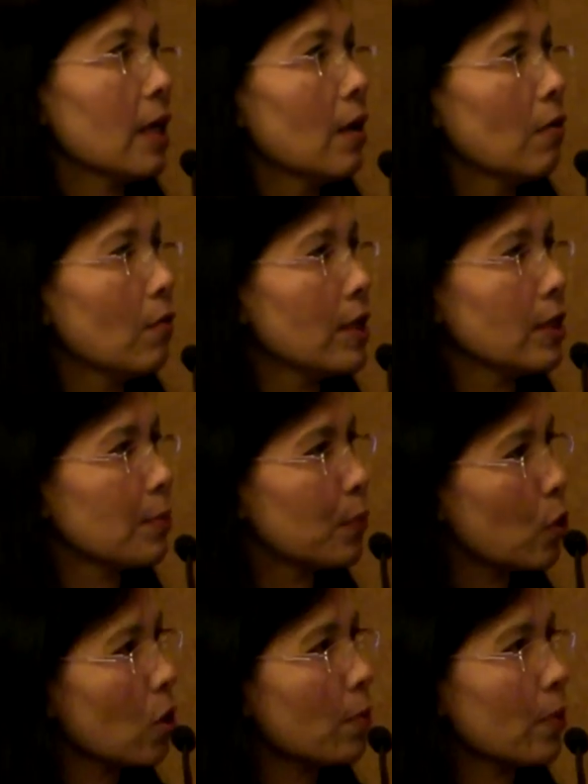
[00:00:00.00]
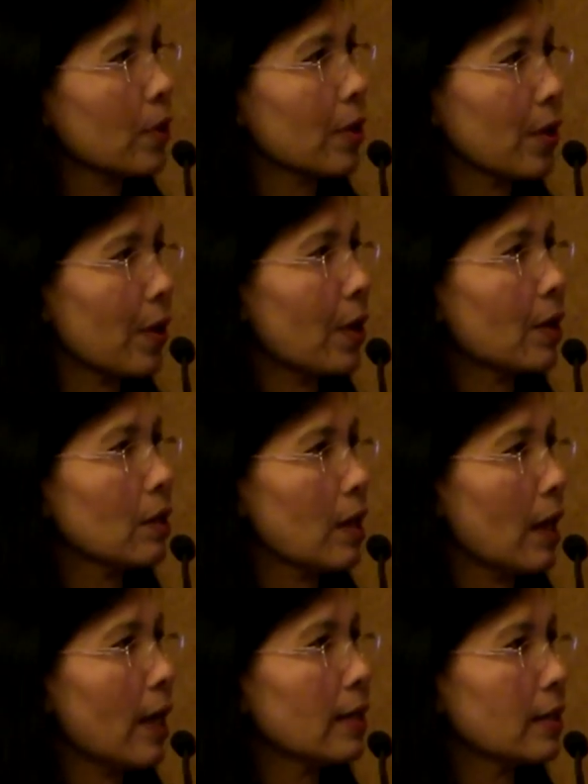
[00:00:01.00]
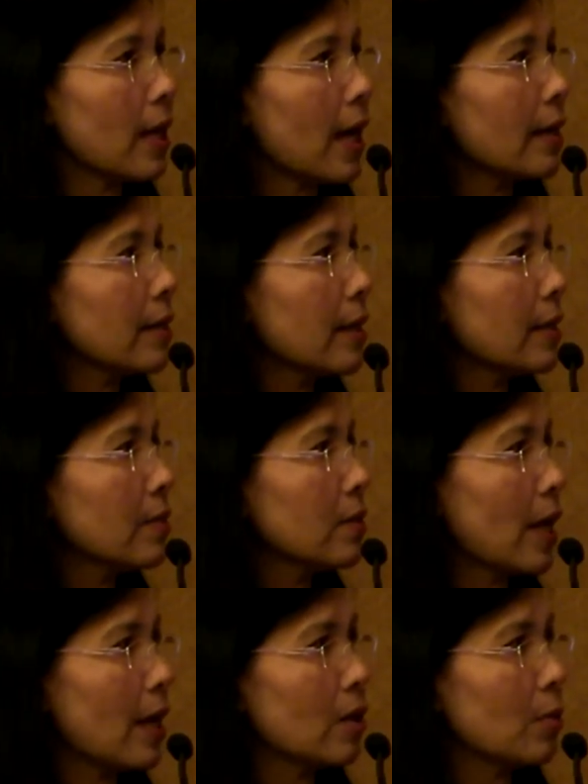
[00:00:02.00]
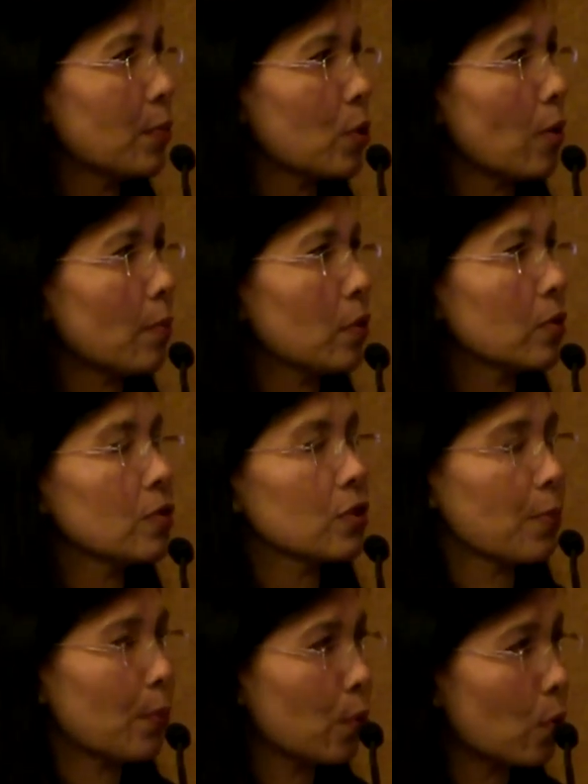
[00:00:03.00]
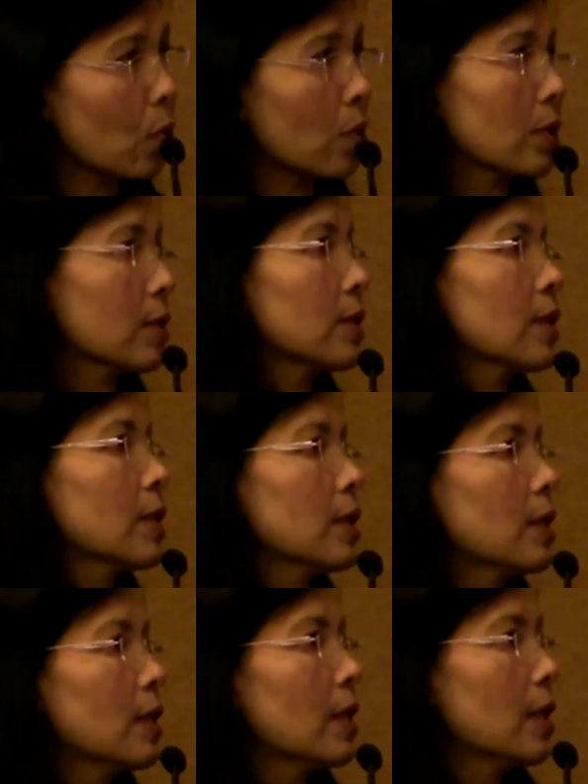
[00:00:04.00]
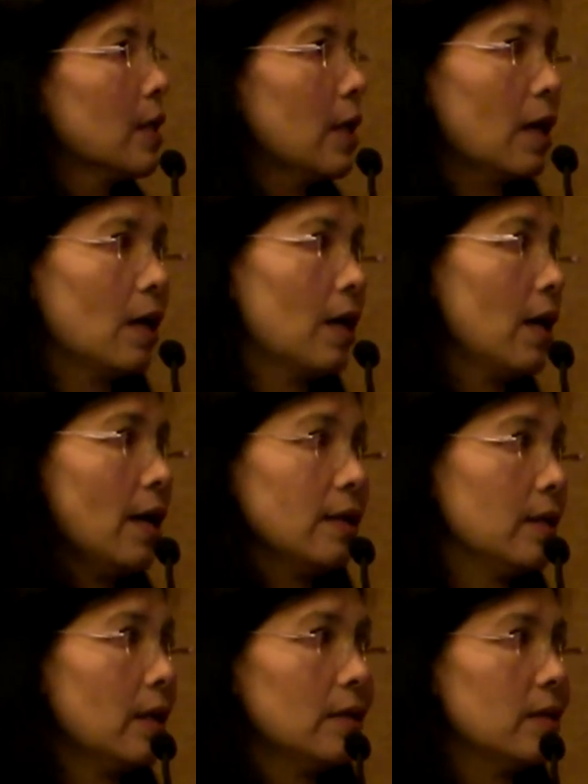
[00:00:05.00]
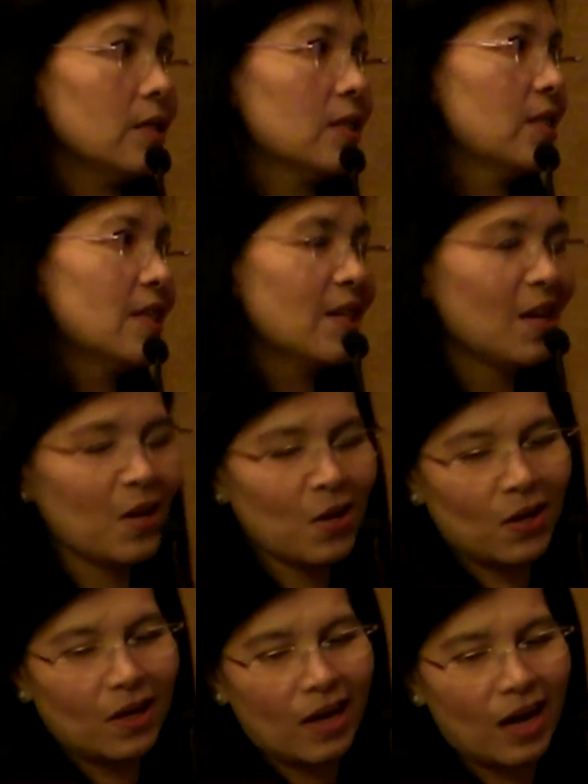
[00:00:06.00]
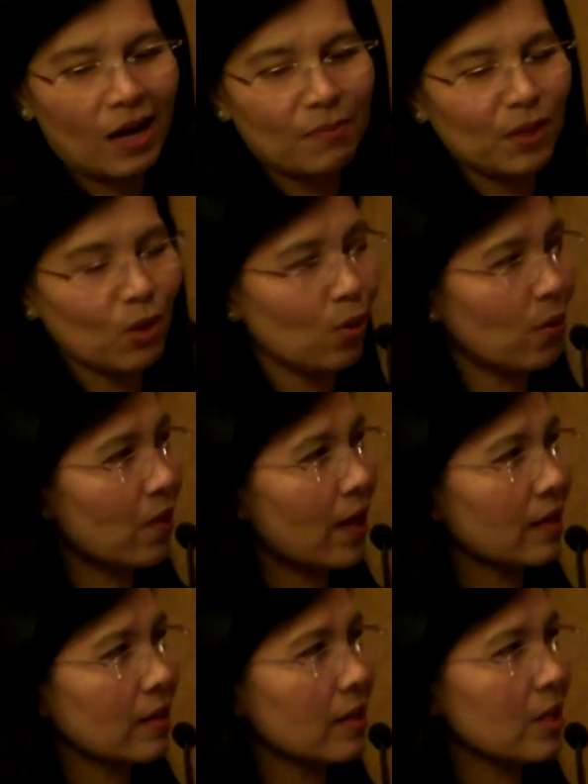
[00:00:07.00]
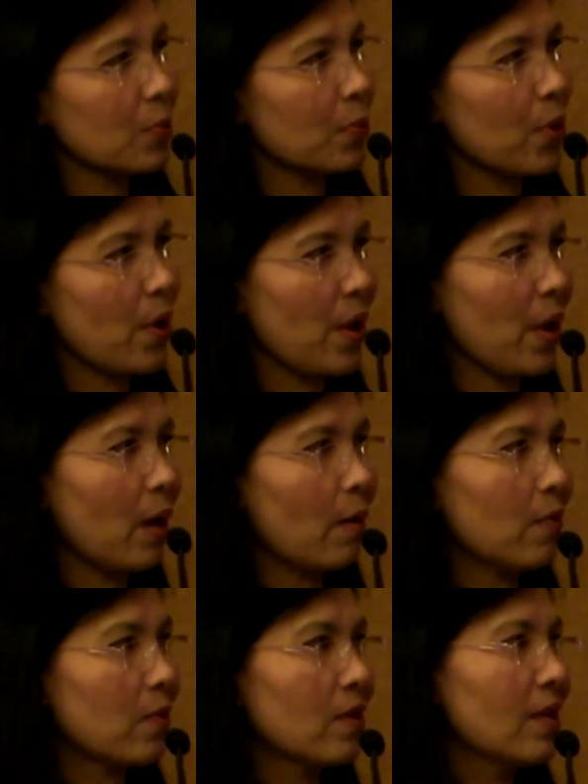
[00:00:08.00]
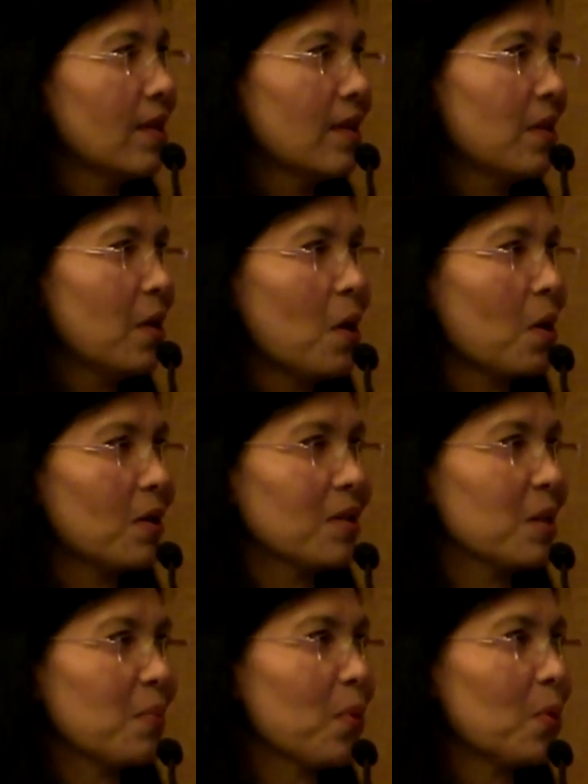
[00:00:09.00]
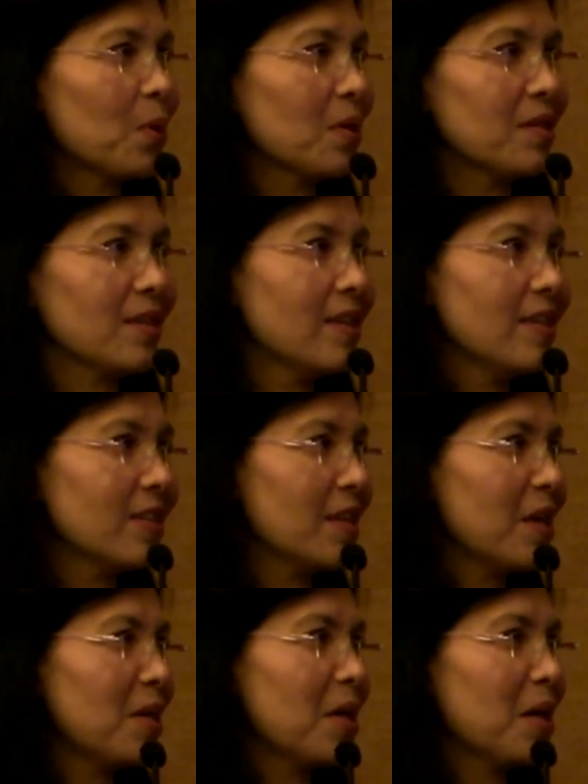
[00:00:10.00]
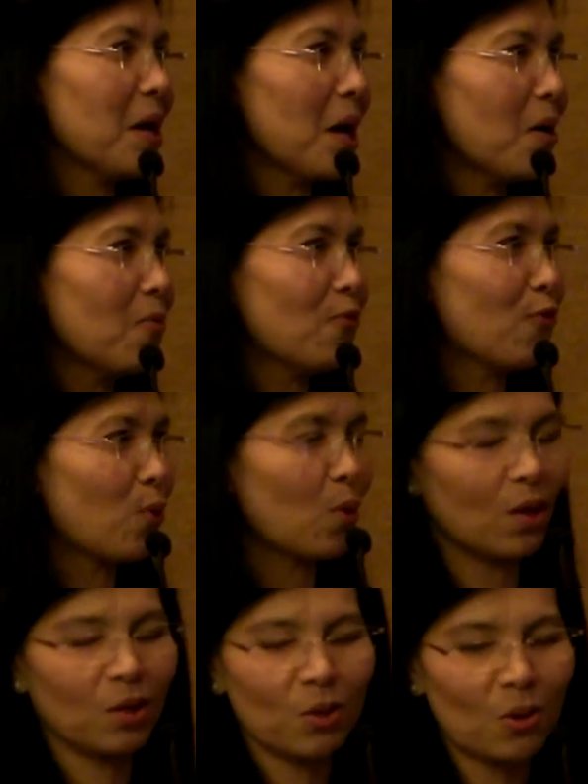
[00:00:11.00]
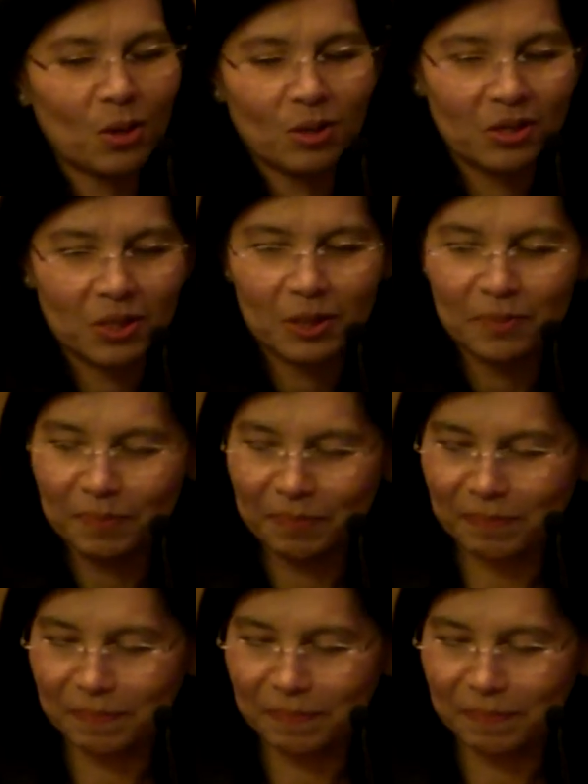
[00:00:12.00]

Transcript: with proper care and guidance and the proper support. I know that it is perhaps the hardest part is seeking help for long term.